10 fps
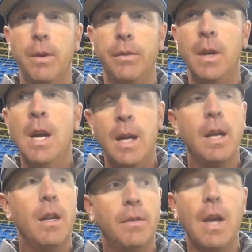
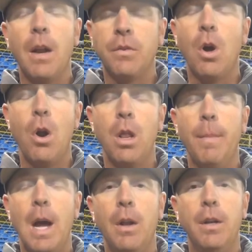It's got to start on the
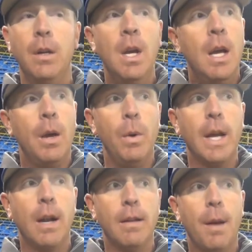mound, and we
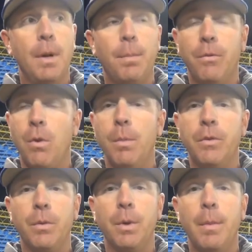got a dominant
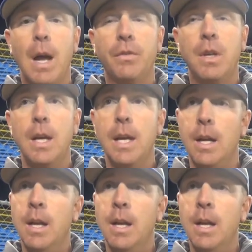performance from Grabowski,